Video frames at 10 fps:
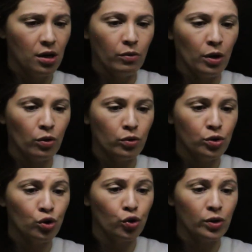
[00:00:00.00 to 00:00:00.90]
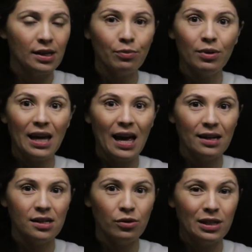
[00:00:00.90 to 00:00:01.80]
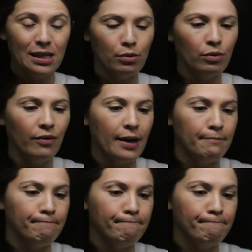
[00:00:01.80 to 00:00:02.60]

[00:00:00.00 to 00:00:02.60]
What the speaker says: where it also joins up with the anterior tibial vein.